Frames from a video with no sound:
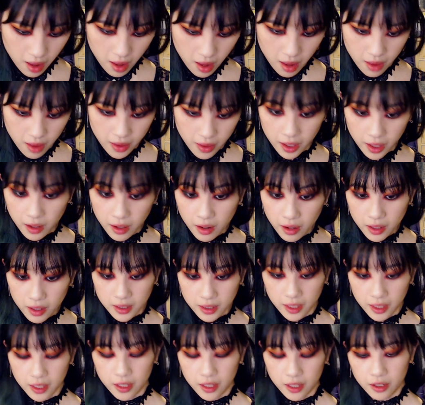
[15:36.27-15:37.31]
that I got as
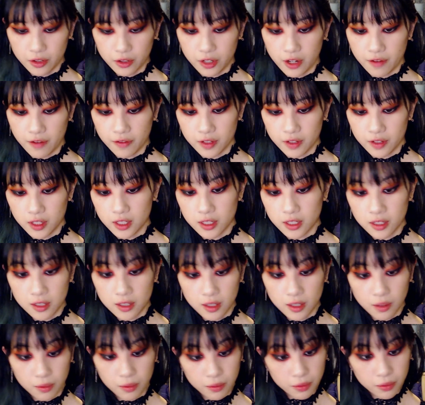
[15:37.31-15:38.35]
like a gift. This is the
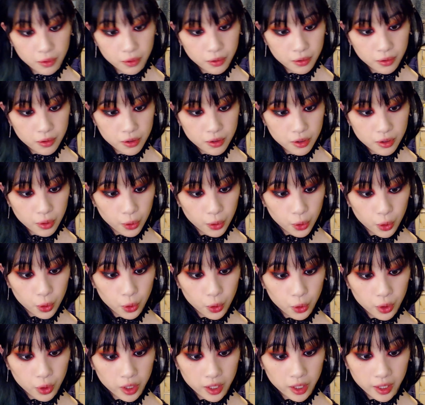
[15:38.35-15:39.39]
Rouge
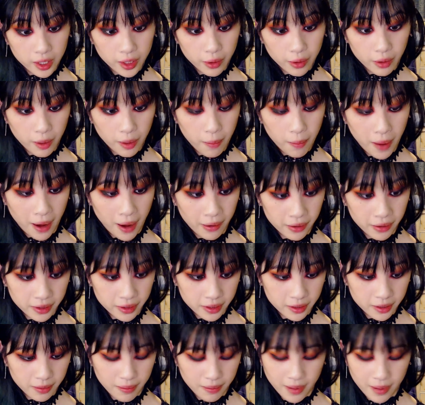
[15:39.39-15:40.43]
Liquid
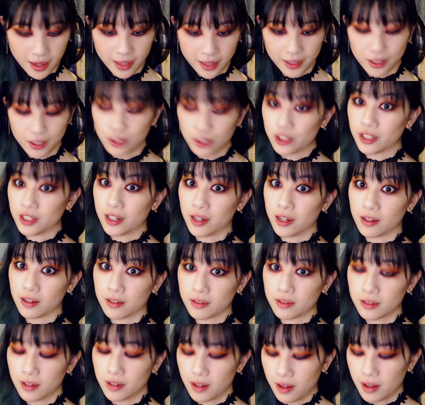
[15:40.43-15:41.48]
Powder by Chanel.
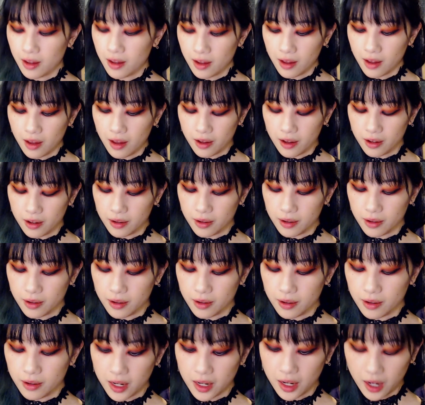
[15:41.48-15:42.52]

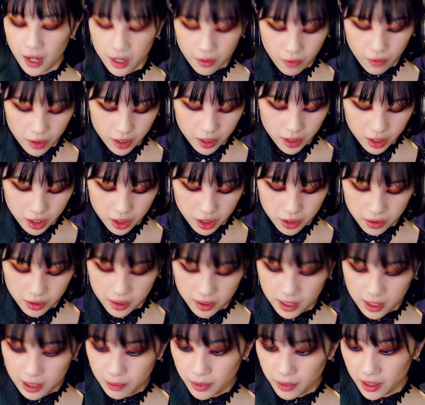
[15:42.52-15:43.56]
And I kind of wanted to use
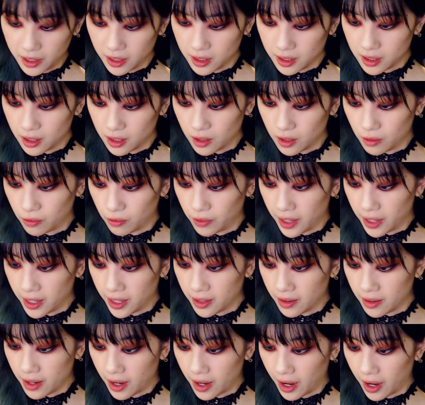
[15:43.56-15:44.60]
this because the red
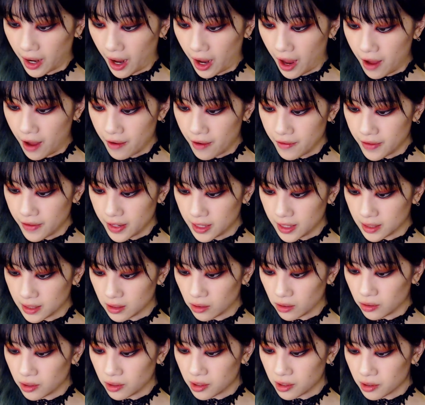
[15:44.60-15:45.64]
that I have is a
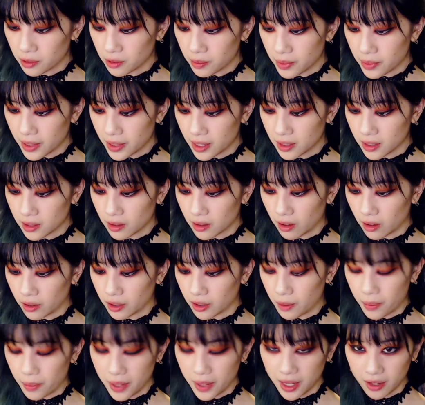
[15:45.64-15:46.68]
little bit on the
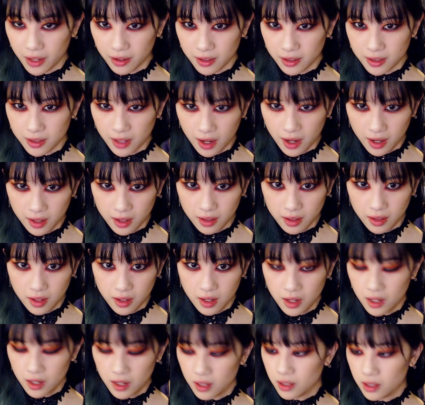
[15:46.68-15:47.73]
pinker side.
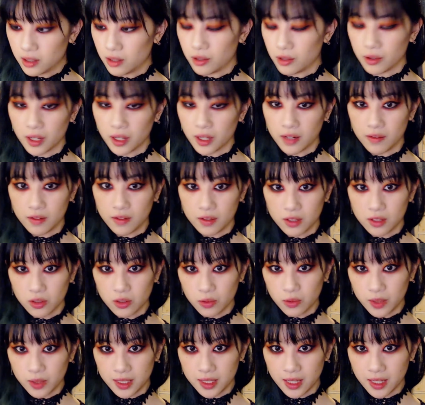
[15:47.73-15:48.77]
You kind of
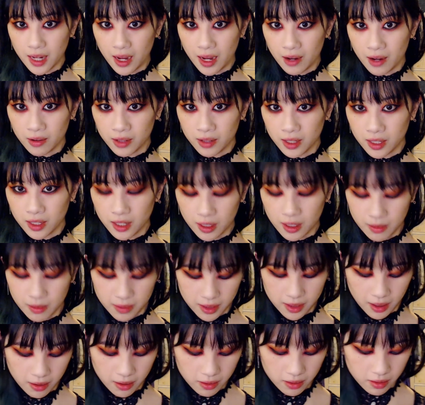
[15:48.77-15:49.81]
squeeze it out and it comes
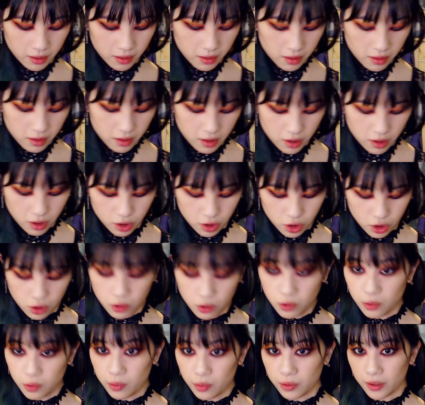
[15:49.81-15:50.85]
out in the
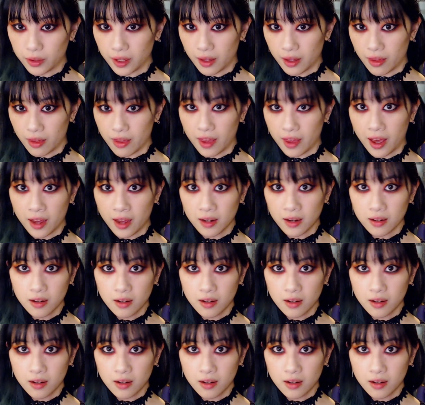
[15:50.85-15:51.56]
tube like that.